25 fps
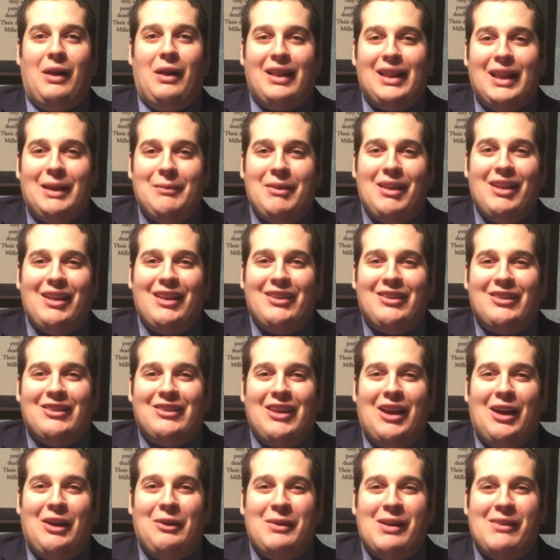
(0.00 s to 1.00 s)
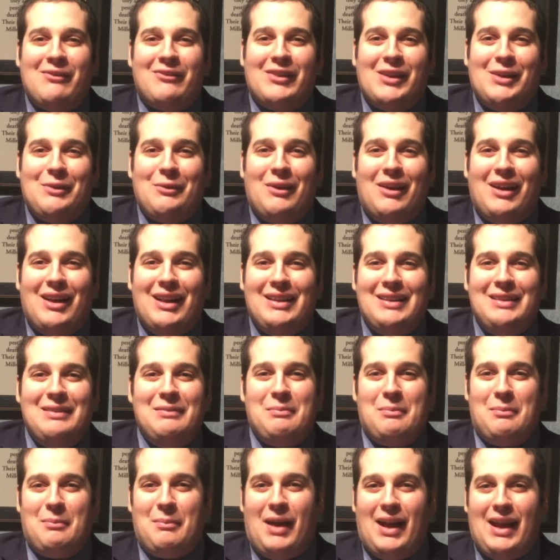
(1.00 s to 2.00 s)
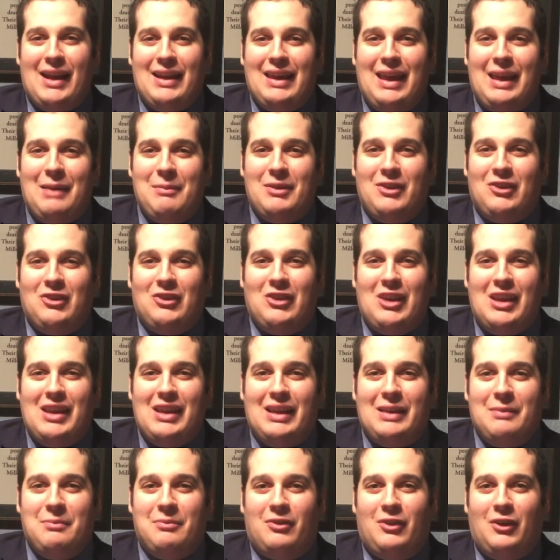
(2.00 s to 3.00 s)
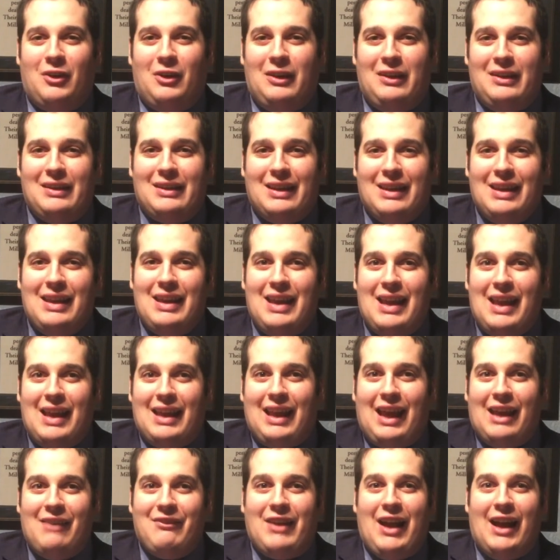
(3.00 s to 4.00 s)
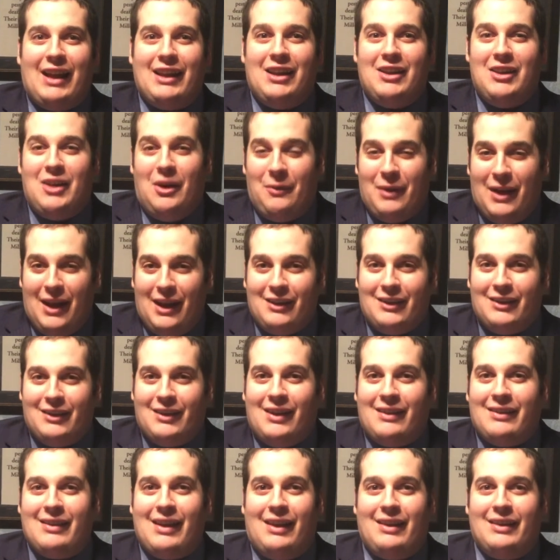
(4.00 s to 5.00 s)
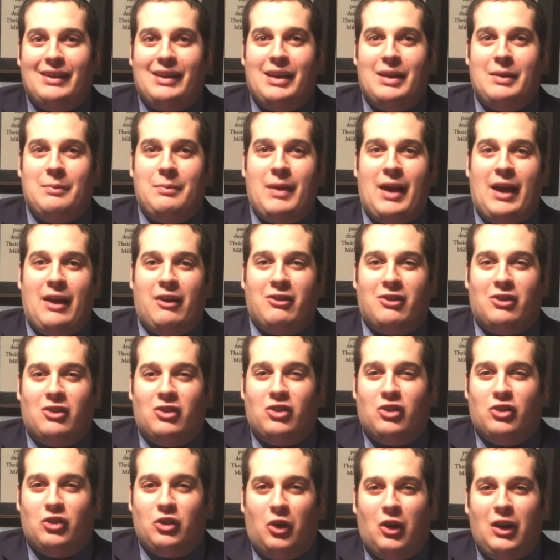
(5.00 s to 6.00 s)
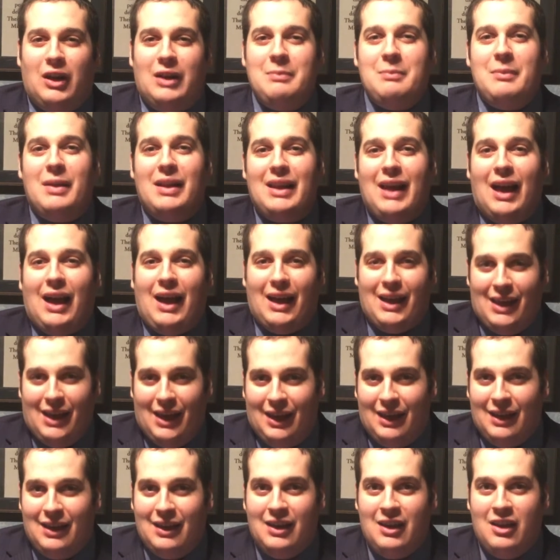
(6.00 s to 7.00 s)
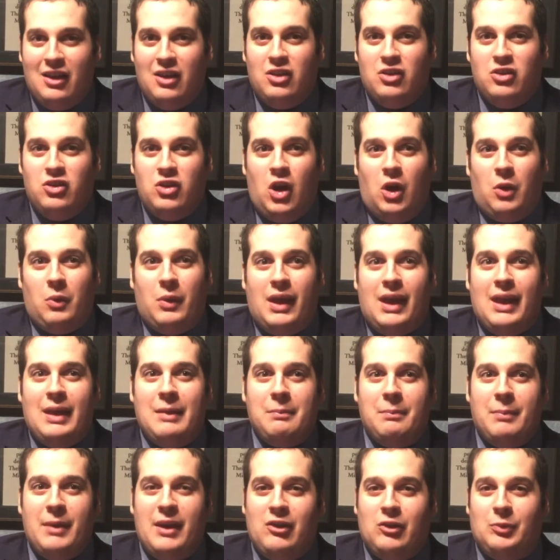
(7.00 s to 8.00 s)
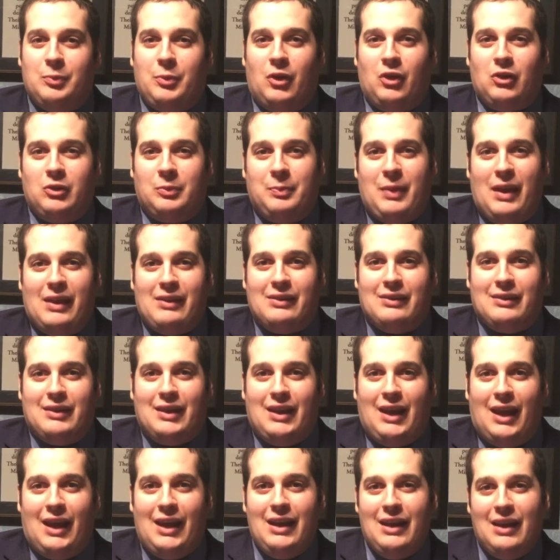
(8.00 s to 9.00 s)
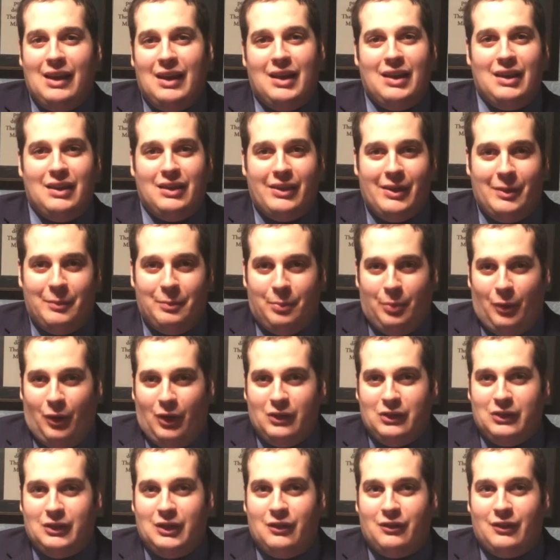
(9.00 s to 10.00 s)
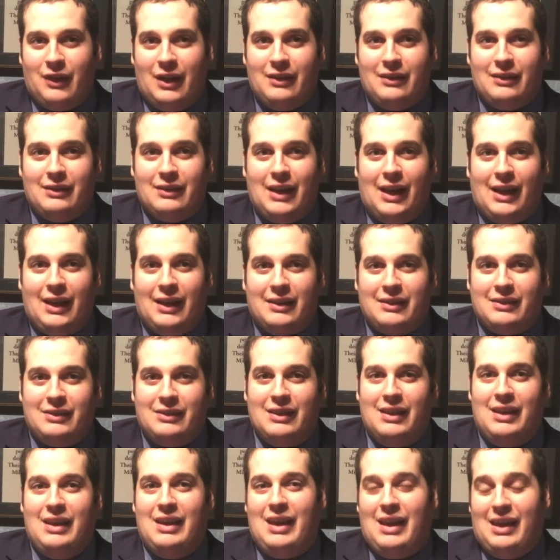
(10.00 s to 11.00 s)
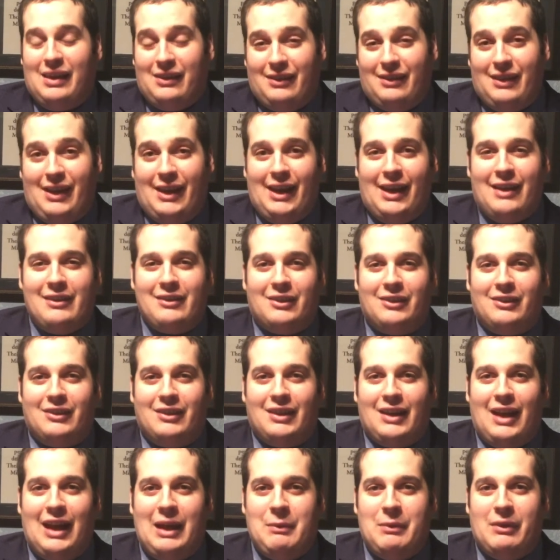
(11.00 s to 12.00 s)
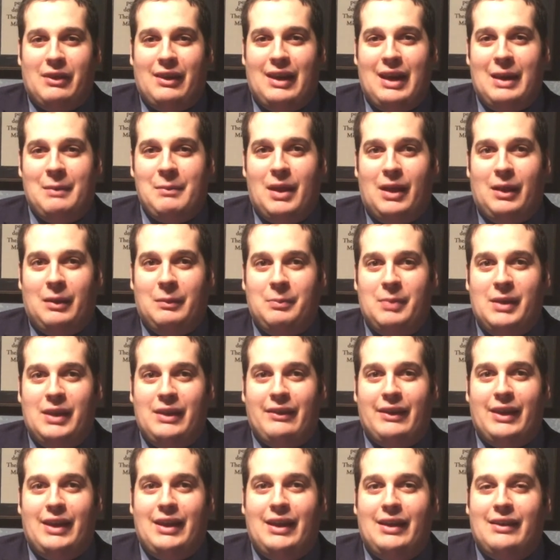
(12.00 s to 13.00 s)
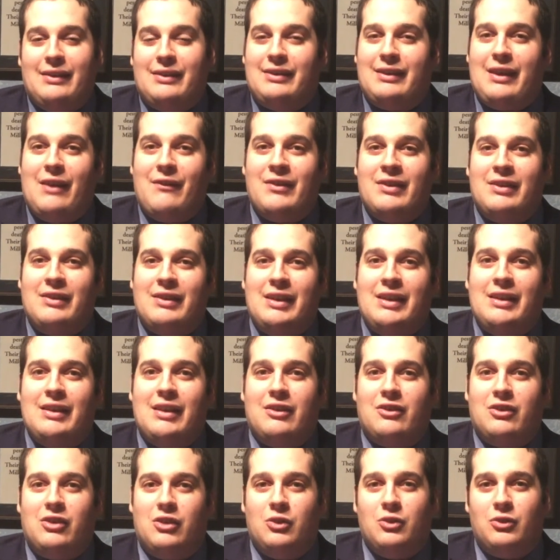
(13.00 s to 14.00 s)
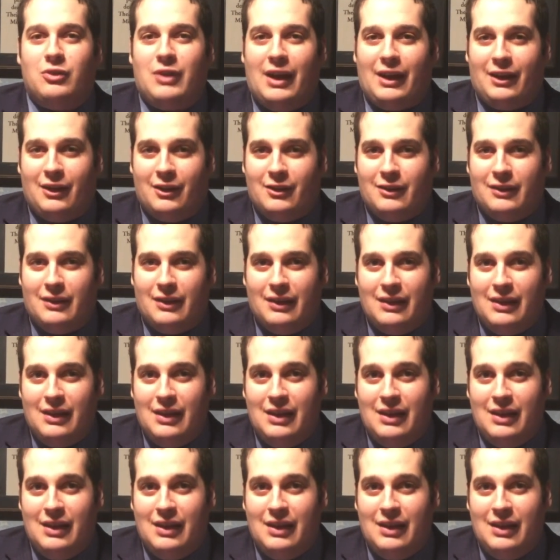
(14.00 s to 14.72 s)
Welcome to the show, everyone. My name is Jacob Valk, and I've got a no-hitter to tell you about. Sean Manaea. no-hit baseball's best tonight, the Boston Red Sox, as they enter tonight with an MLB leading 17-2 record.